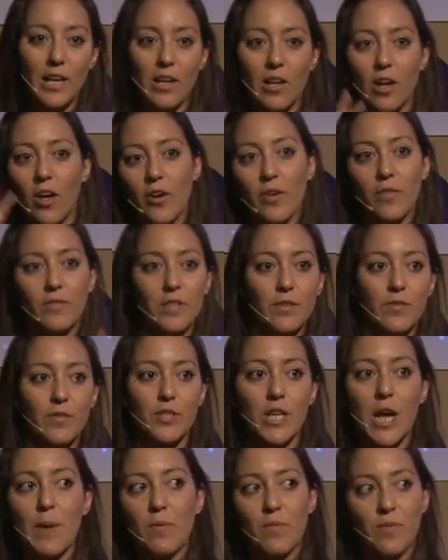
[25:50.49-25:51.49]
a lot of
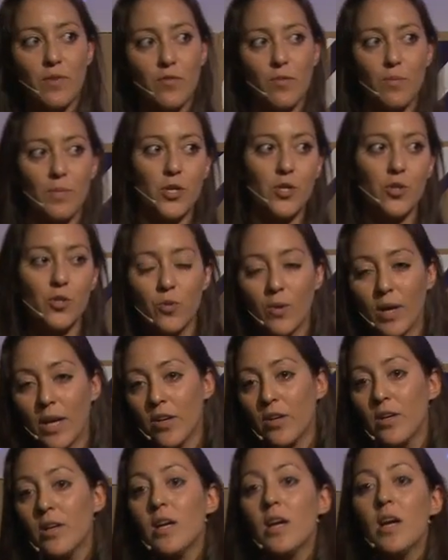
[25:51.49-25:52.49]
different type of information
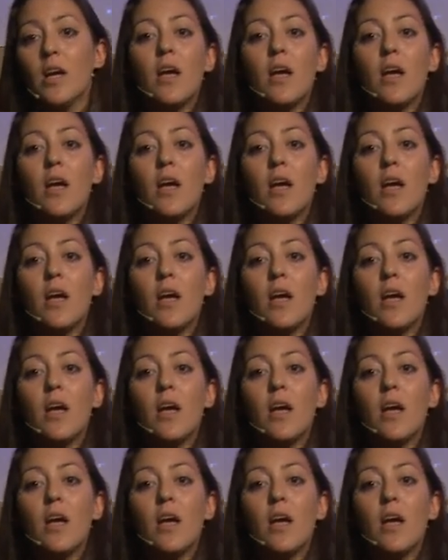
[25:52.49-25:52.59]
together,